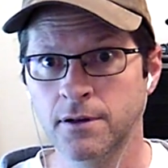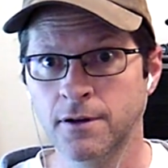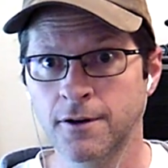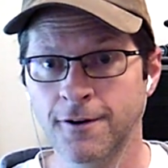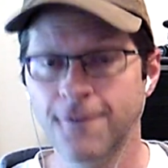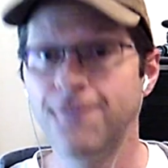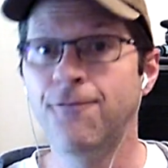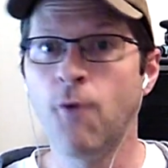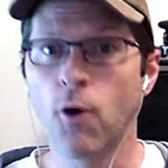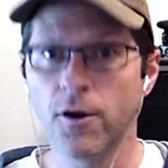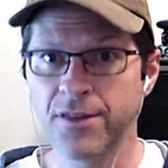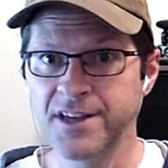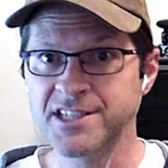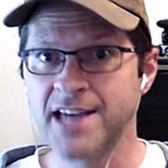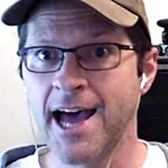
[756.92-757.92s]
for
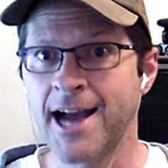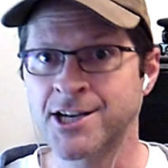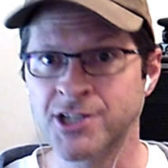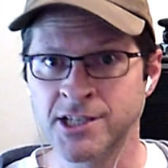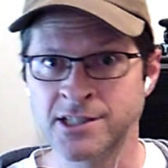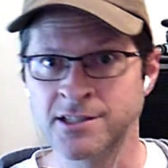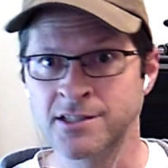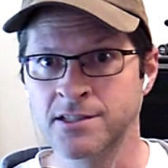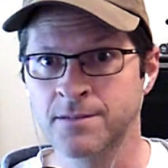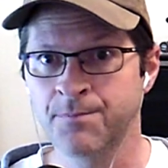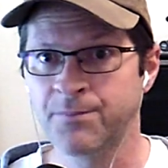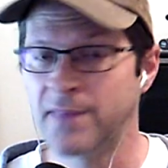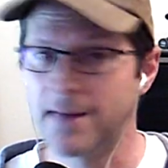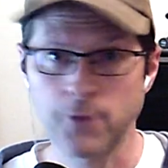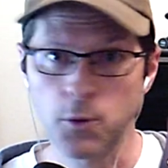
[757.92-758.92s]
these actions.
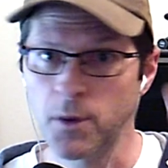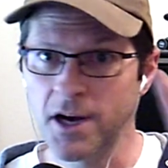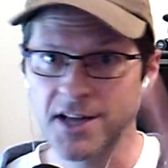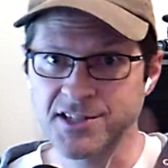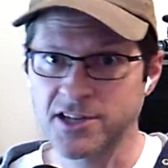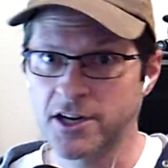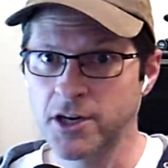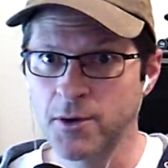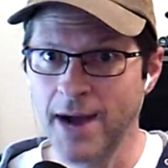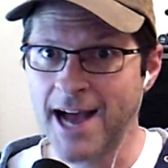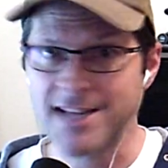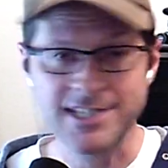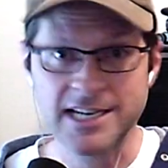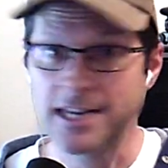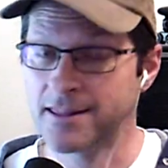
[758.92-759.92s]
Never once are you
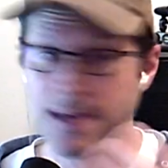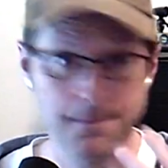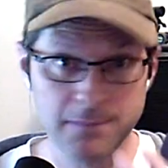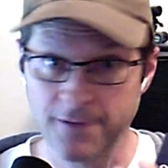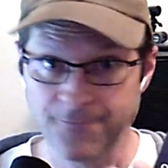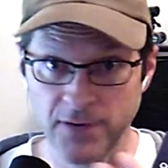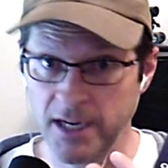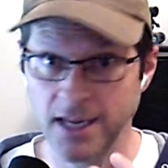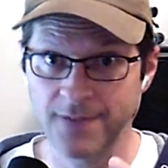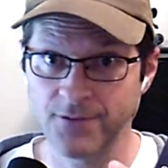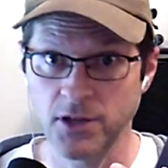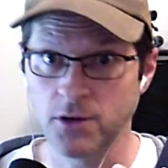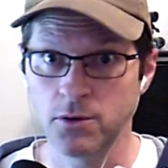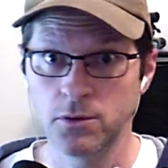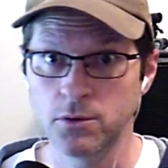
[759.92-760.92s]
asking them to forgive
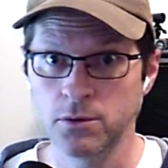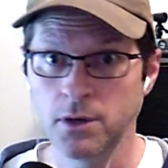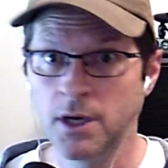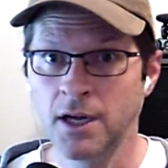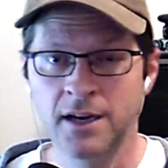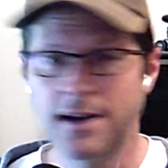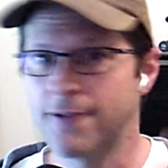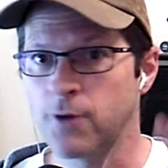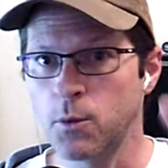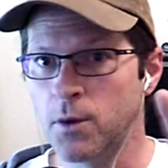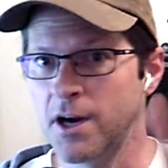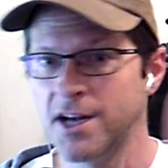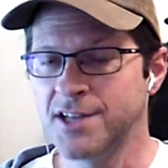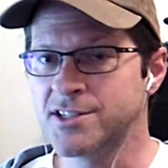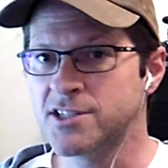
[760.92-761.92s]
you. Never
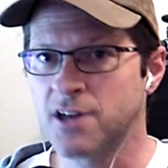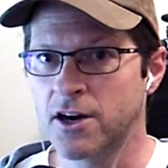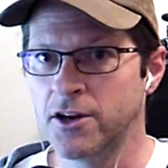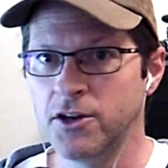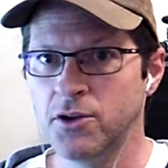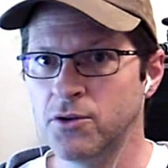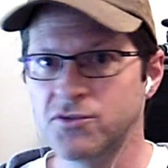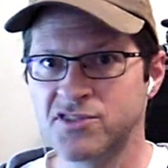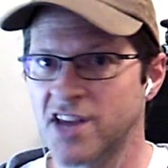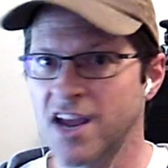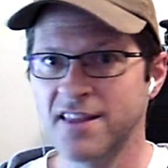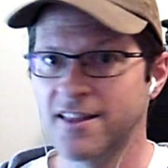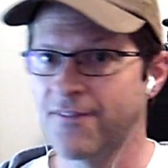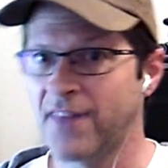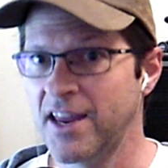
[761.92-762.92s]
once are you saying
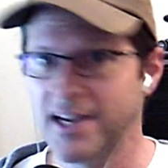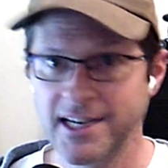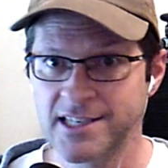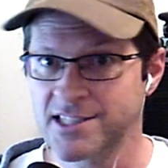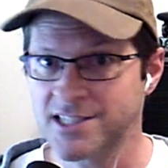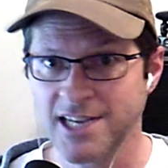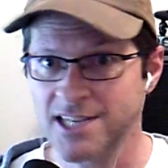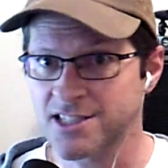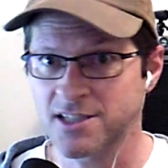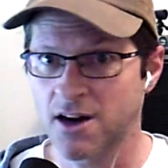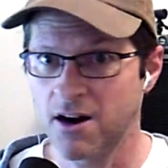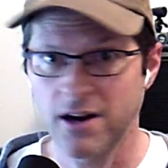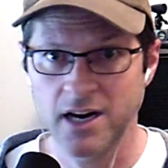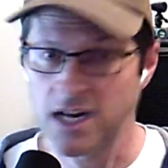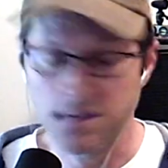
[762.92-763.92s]
that they need to say
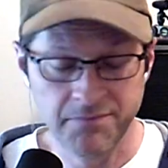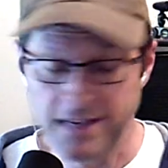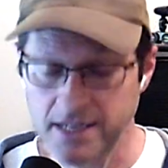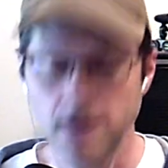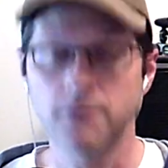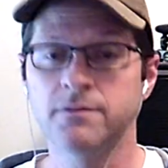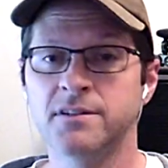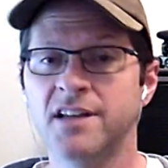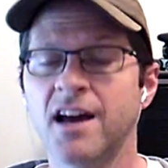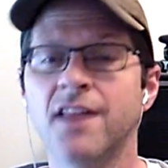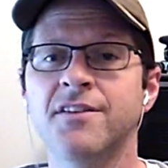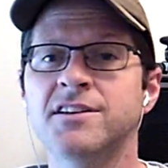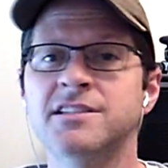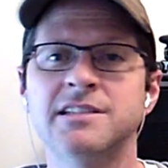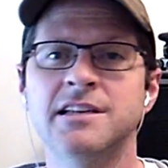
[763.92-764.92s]
sorry. They don't. None of
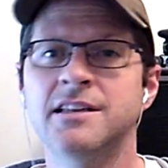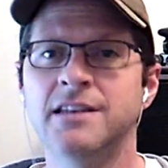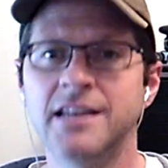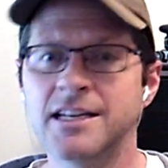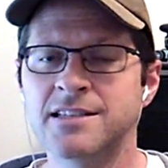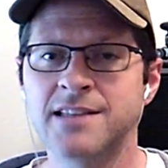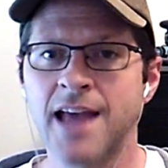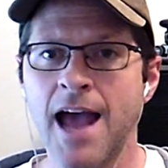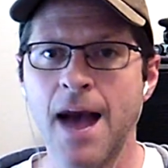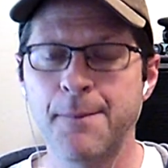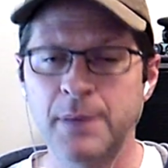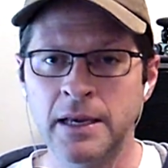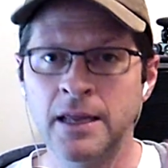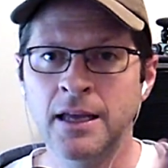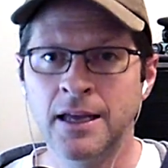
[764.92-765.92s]
this needs to
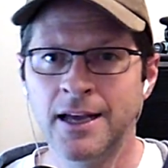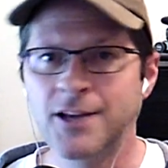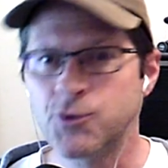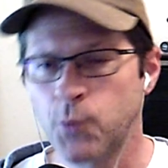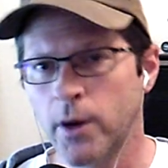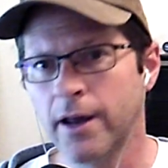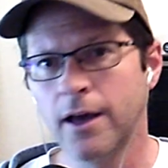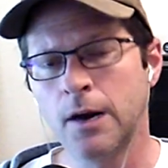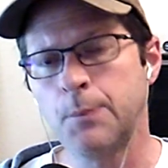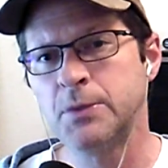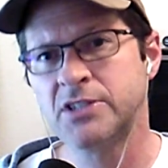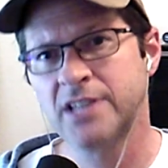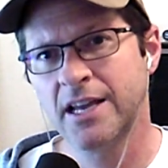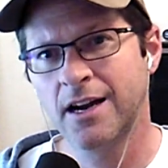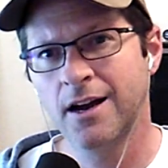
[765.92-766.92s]
happen. It's
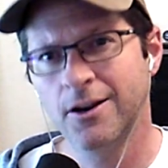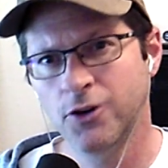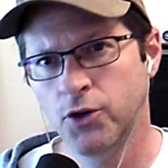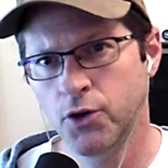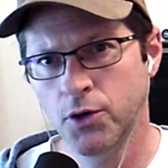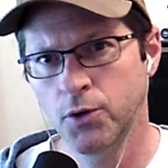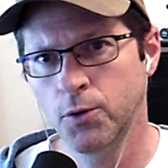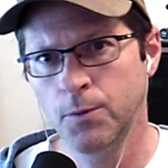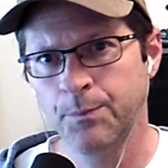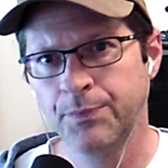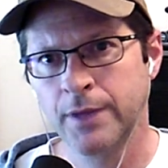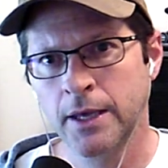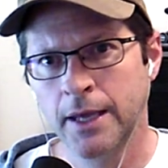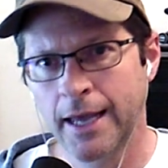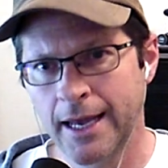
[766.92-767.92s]
100% on you
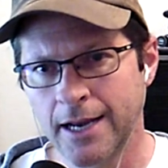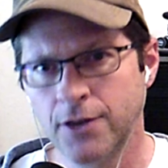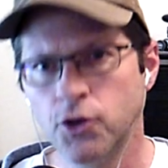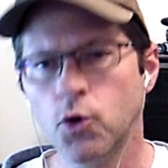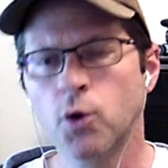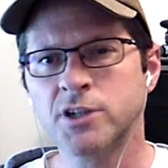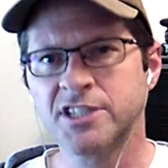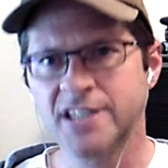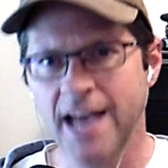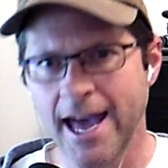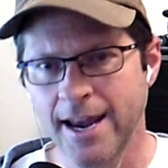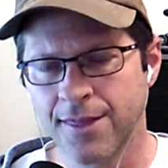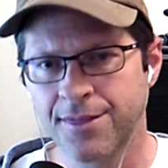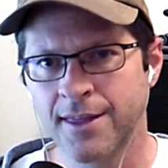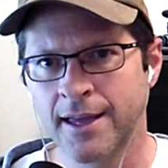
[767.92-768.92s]
and on your side
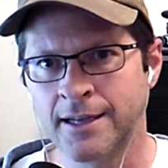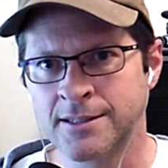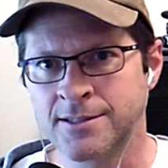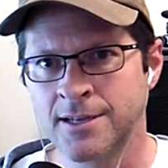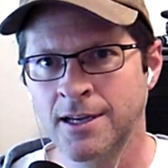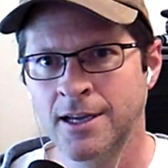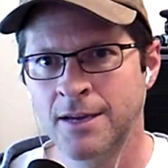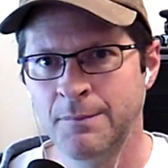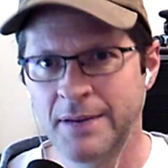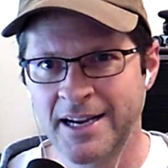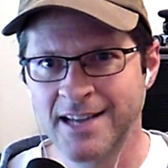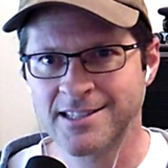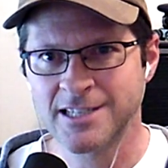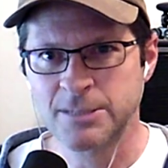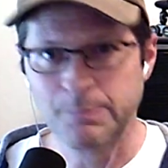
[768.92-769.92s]
of things
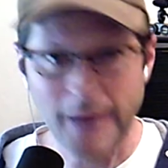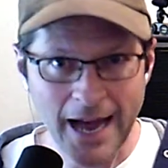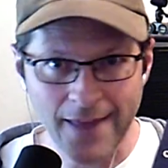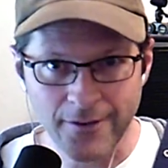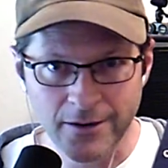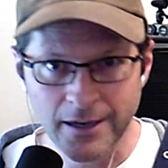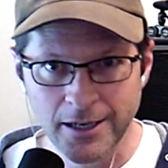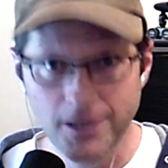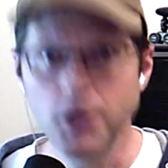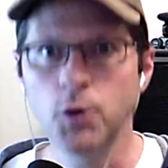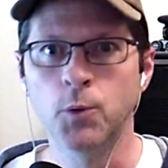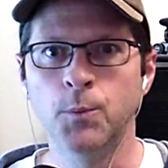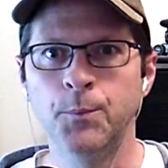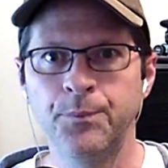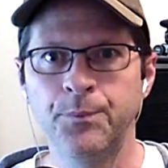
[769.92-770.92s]
because it's bothering
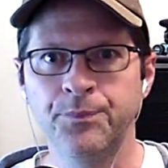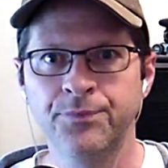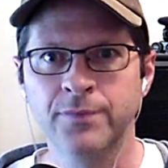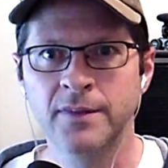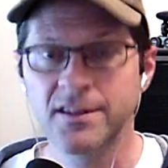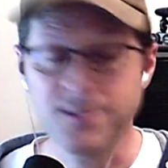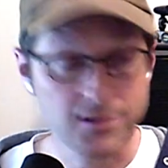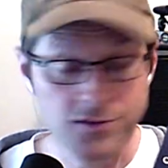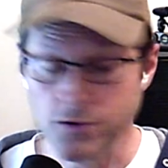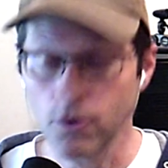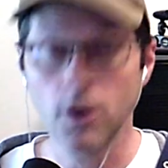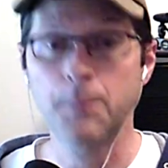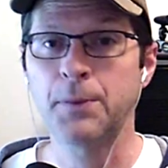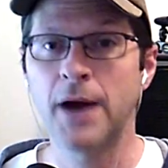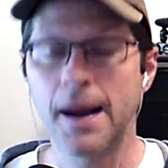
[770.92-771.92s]
you. This is your
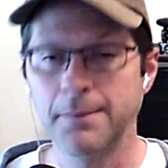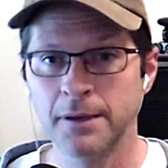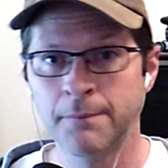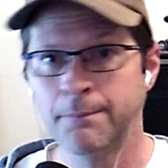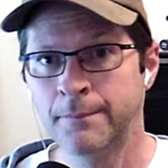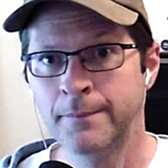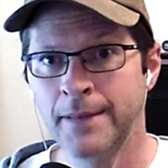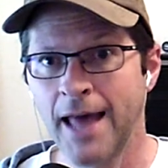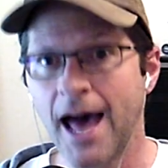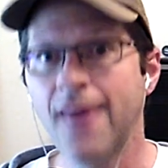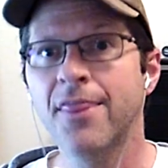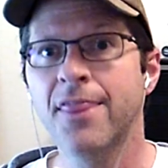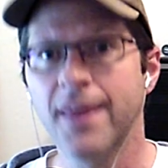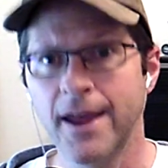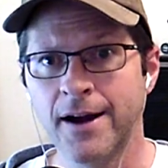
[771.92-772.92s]
problem, not
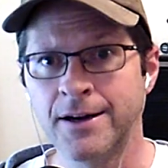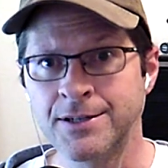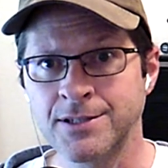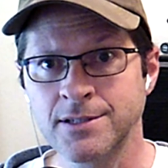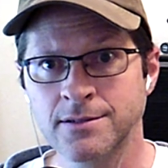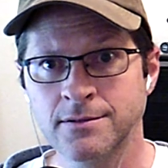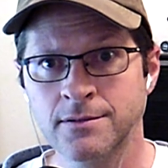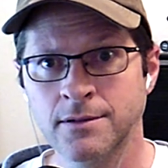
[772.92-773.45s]
theirs.